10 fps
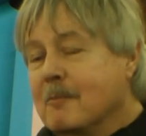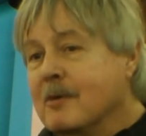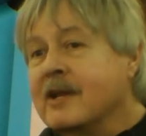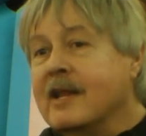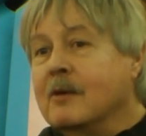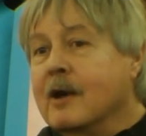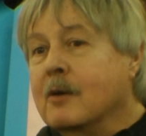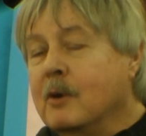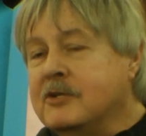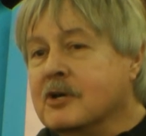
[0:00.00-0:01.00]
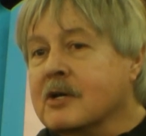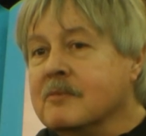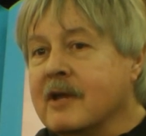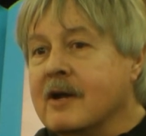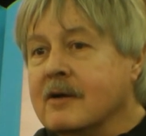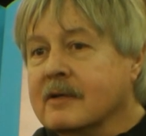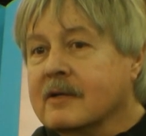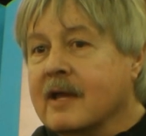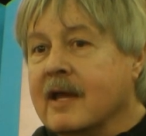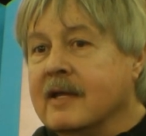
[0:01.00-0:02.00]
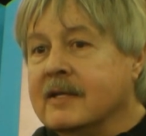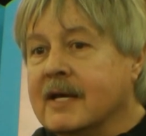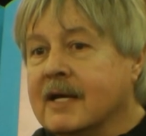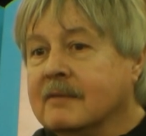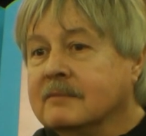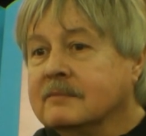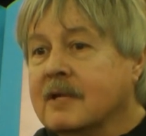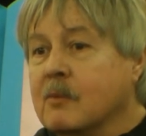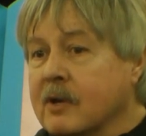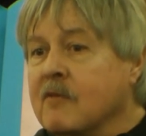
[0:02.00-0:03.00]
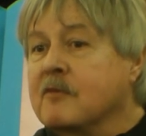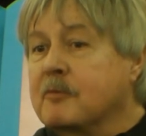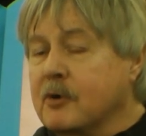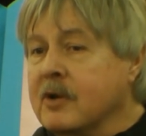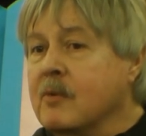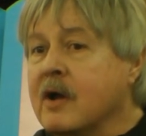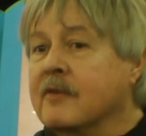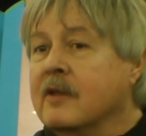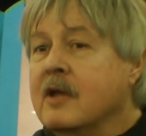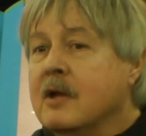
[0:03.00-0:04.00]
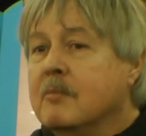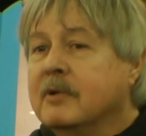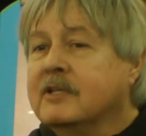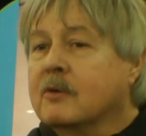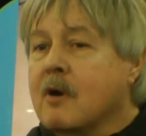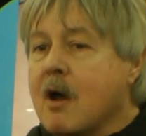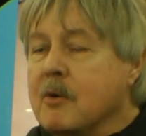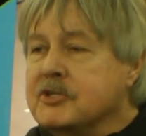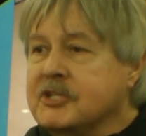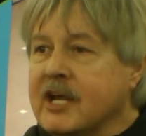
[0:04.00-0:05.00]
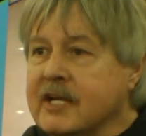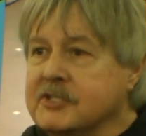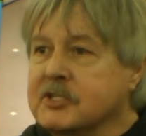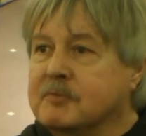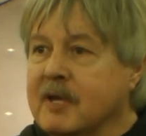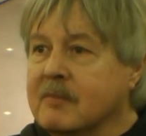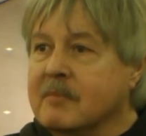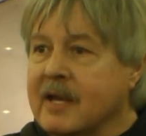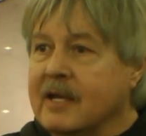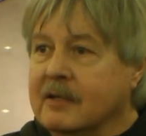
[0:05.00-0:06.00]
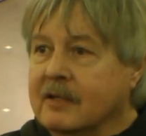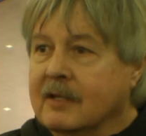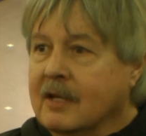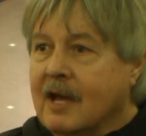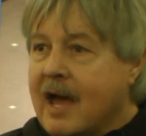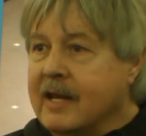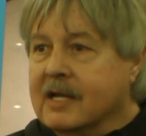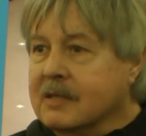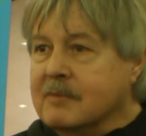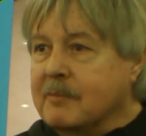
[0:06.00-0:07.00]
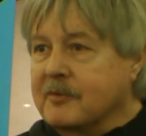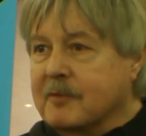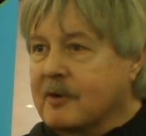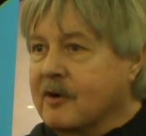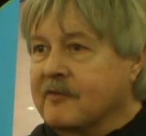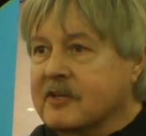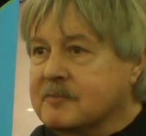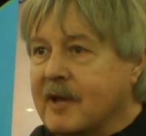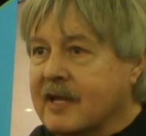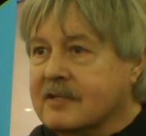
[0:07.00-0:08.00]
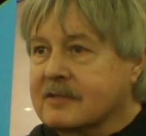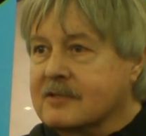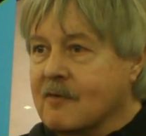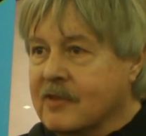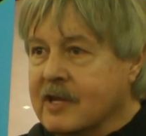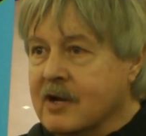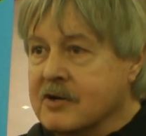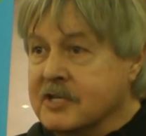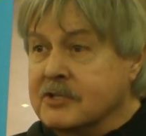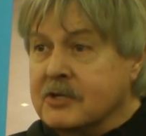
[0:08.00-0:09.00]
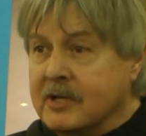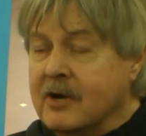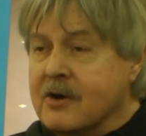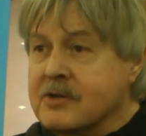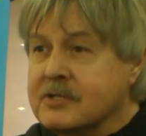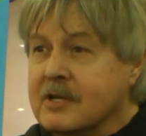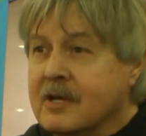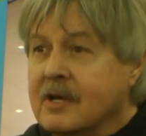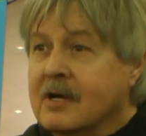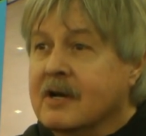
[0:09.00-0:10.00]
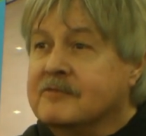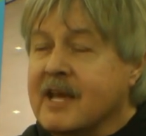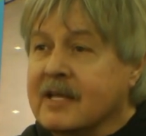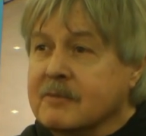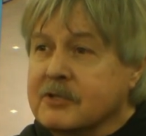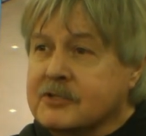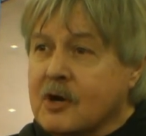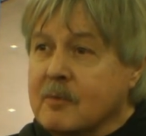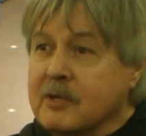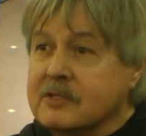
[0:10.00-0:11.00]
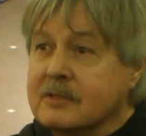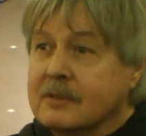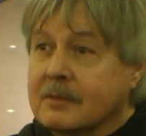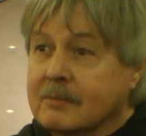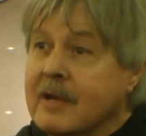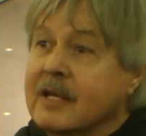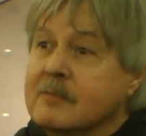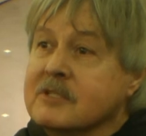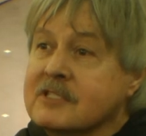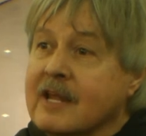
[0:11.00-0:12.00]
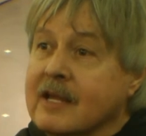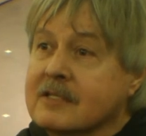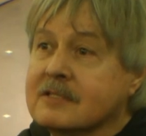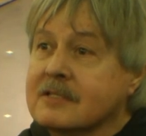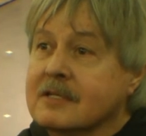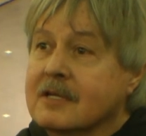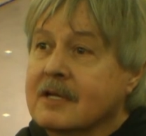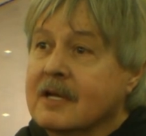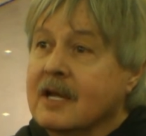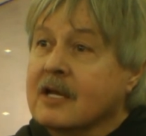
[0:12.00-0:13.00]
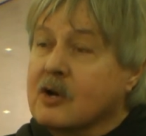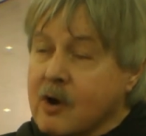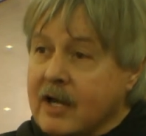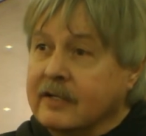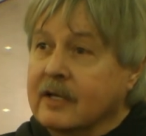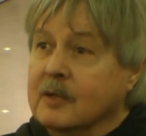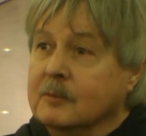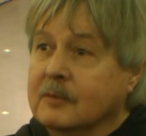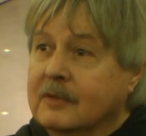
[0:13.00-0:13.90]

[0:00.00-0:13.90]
but anyway, we took them there and it went over pretty well, but there were always changes being made. I didn't come up with the perfect specs over the years. It took years of taking them to tournaments, making mistakes, and correcting them.